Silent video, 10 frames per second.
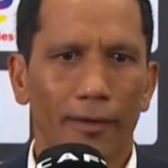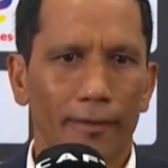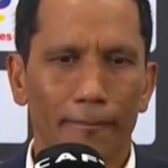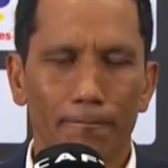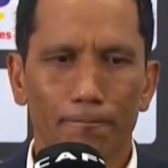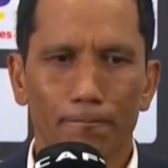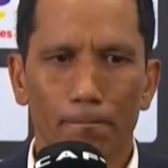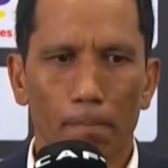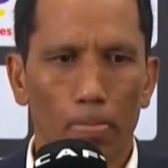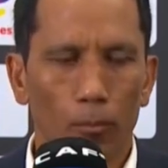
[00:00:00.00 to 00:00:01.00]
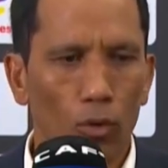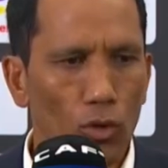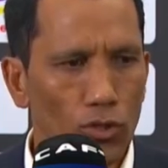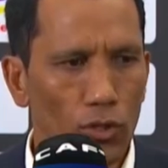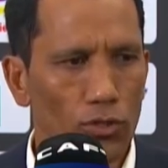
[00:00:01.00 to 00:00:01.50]

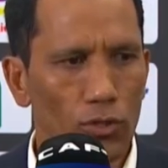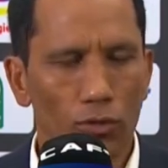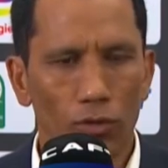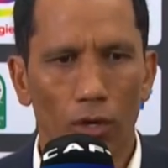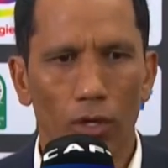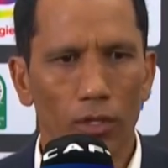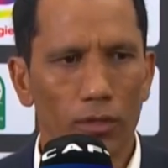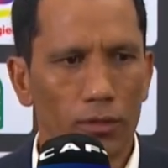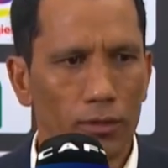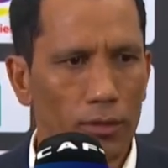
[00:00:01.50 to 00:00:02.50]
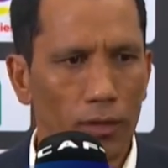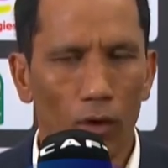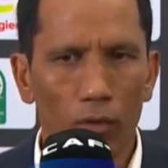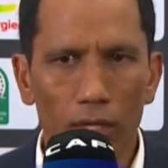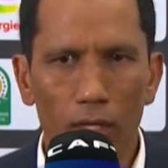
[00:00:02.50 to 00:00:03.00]
more shots on target,
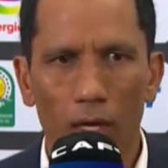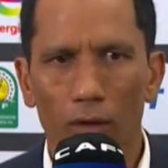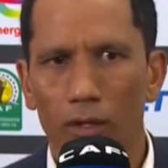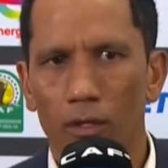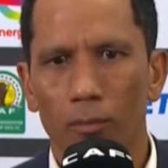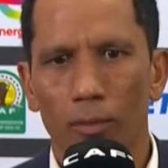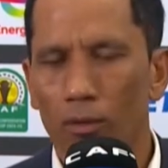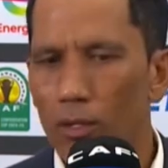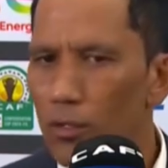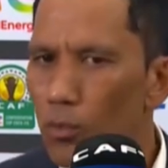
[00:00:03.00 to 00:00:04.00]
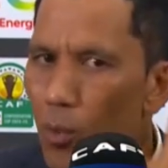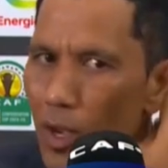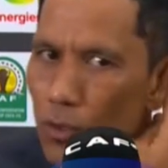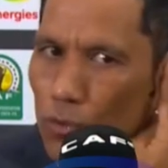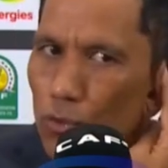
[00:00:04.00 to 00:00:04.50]
only allowing the opponent
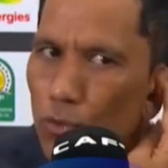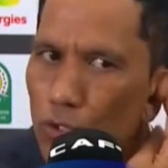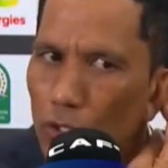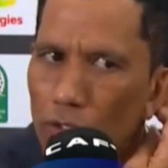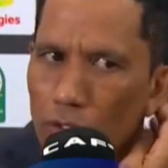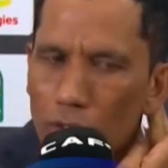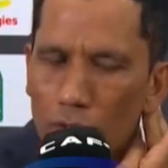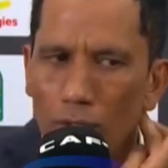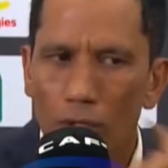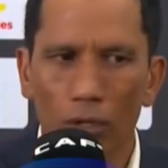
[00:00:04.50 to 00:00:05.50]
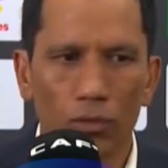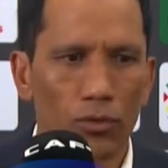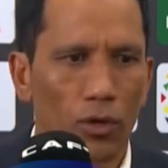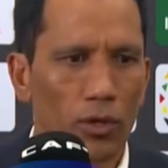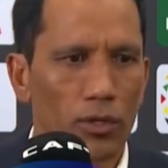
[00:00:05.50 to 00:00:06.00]
1 or 2 shots on
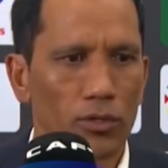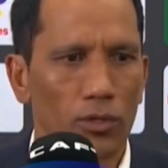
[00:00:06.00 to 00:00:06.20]
target.